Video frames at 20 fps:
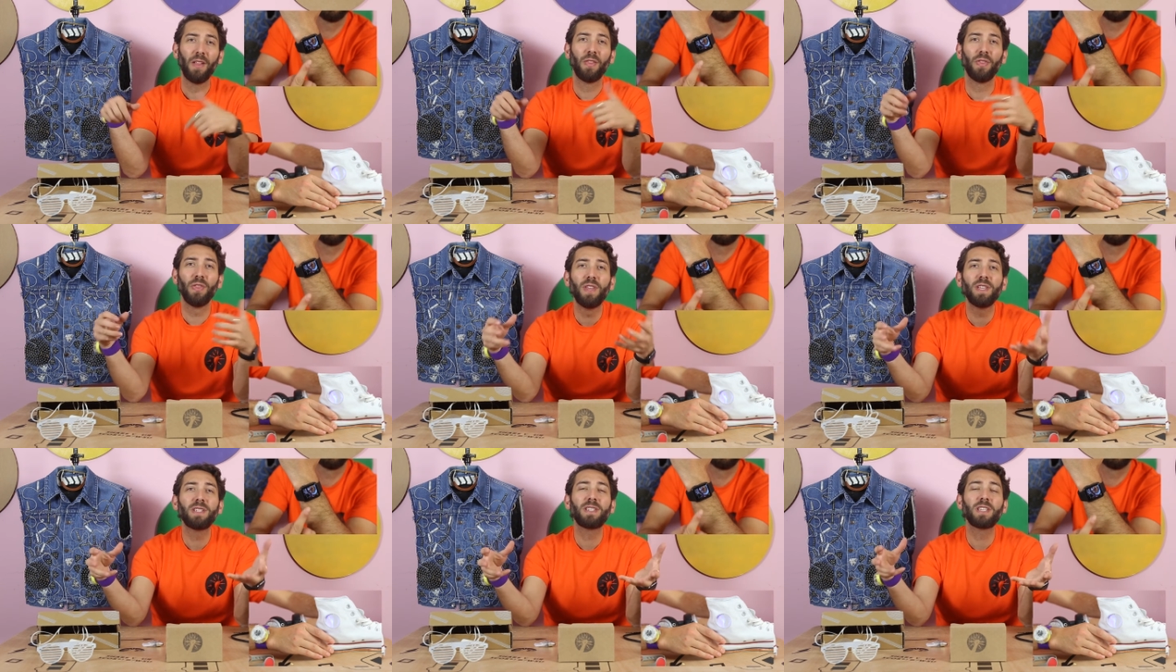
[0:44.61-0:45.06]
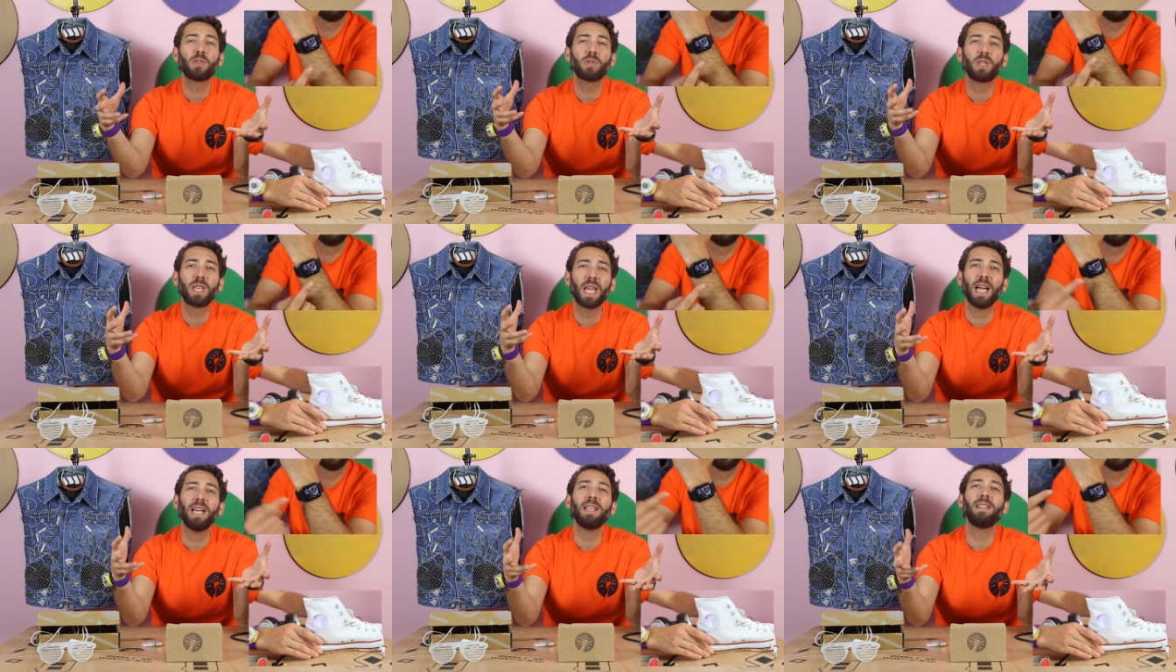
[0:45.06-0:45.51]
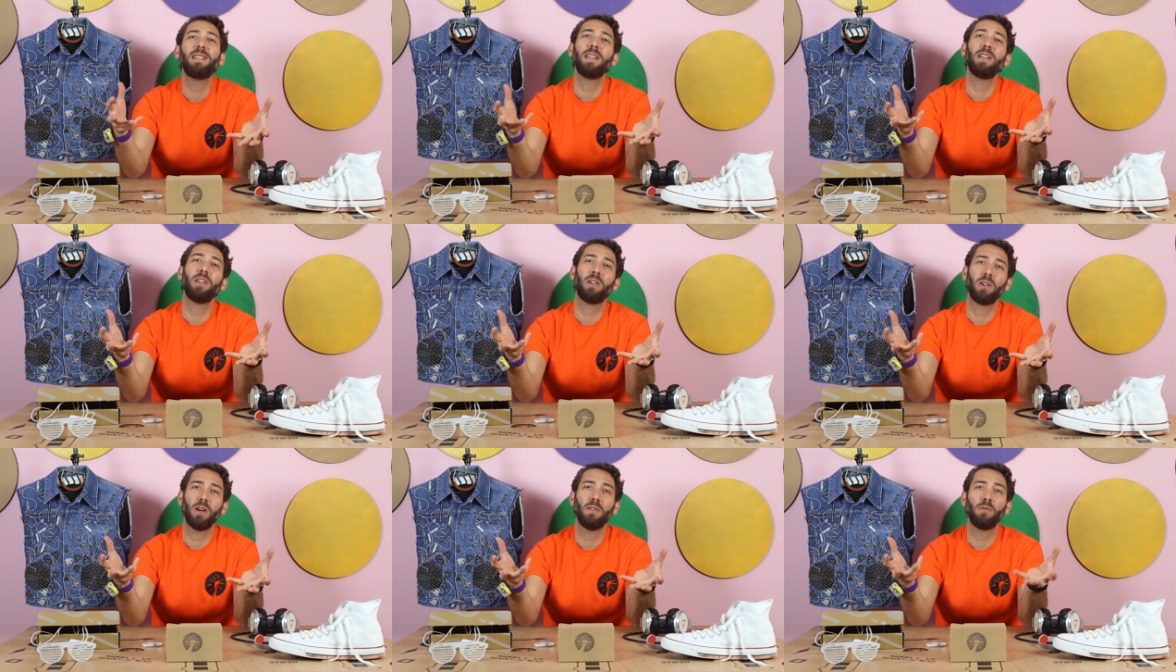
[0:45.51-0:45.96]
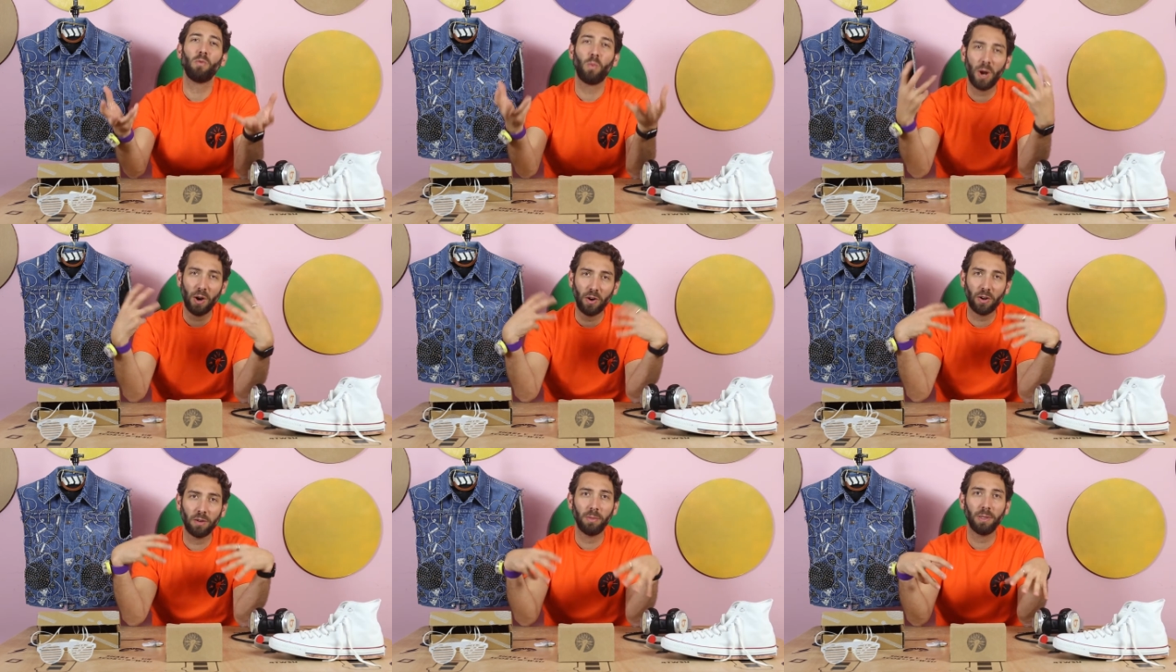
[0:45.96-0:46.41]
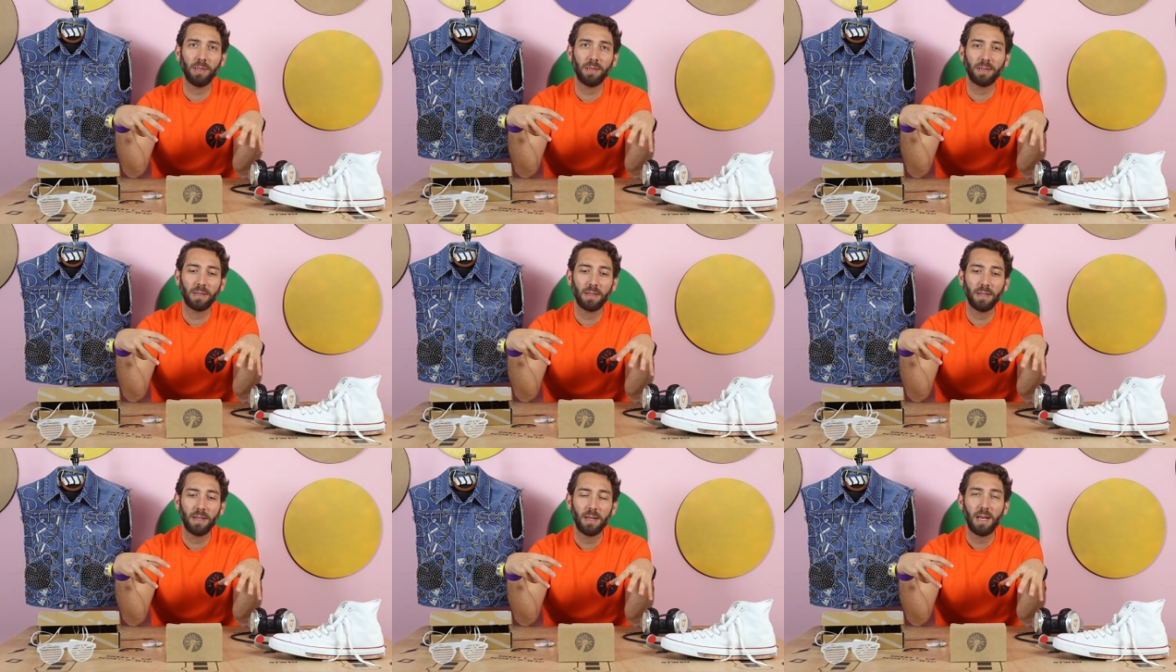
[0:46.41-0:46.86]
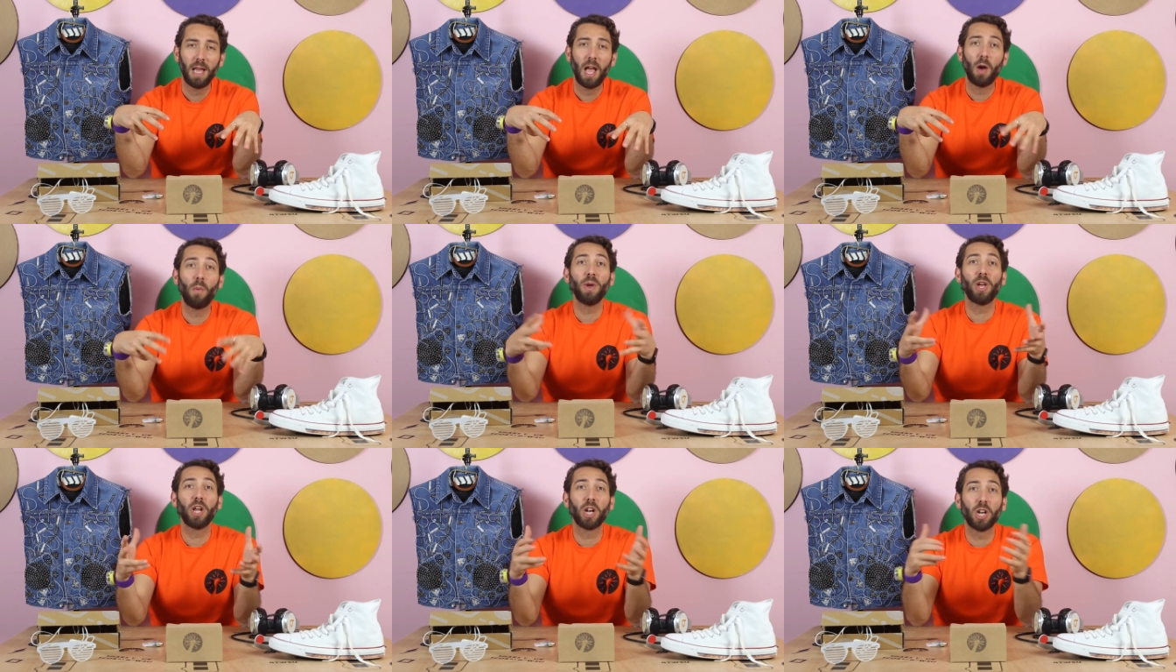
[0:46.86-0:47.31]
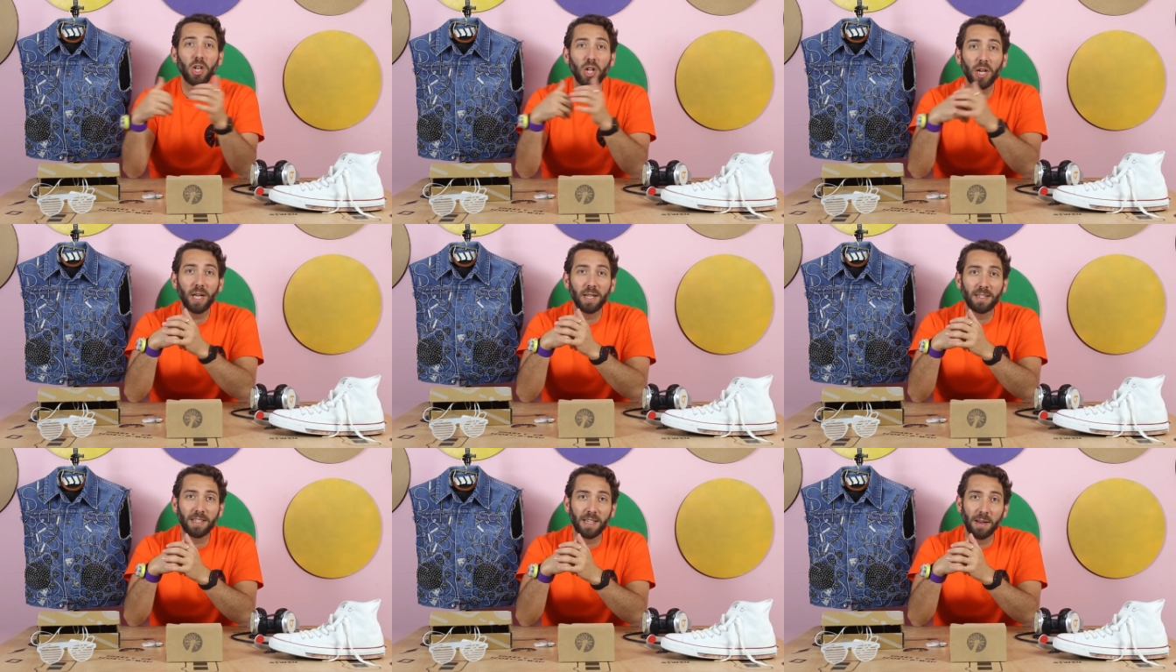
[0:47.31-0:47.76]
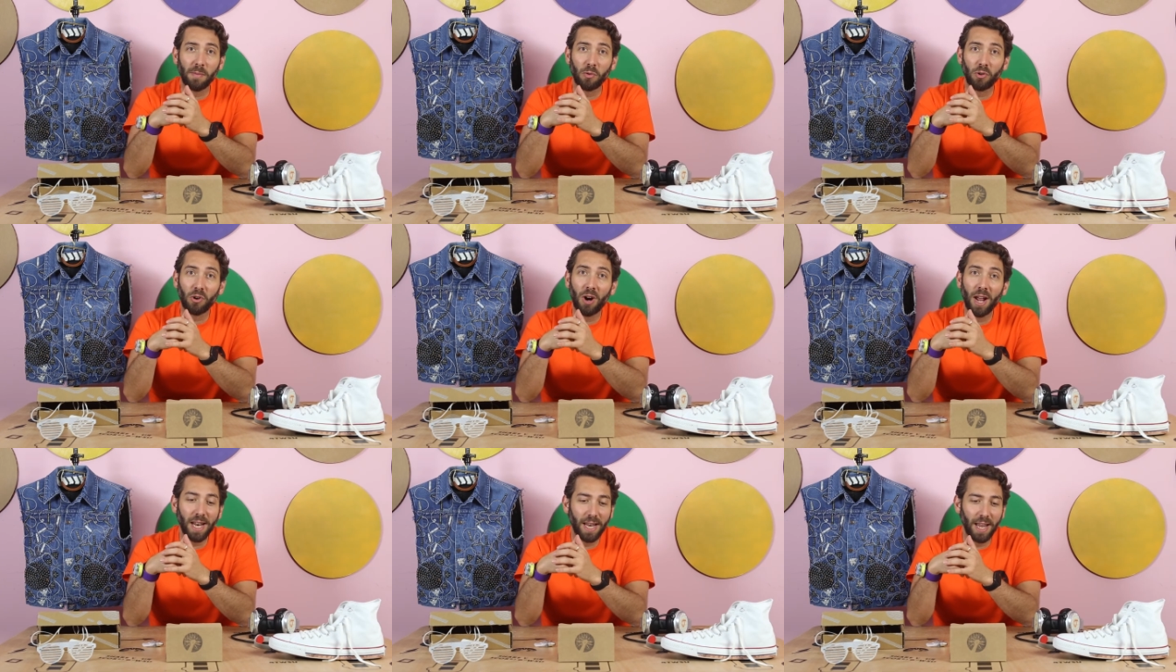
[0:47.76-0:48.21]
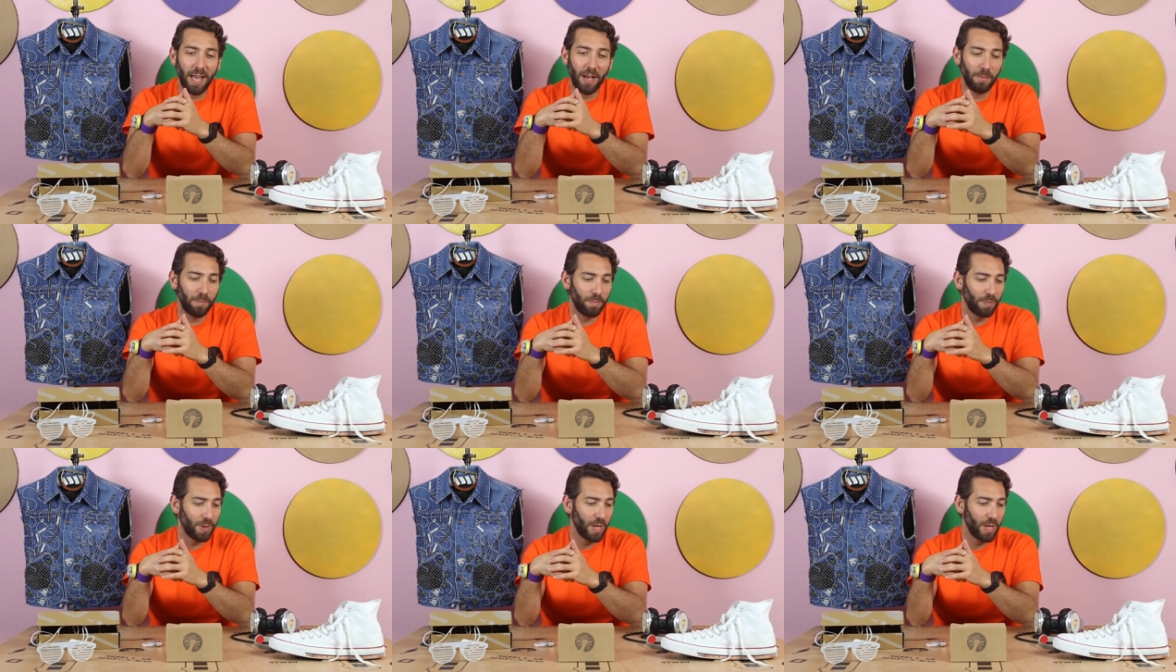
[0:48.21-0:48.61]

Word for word: This is the idea of wearables. And we're going to look at some right now.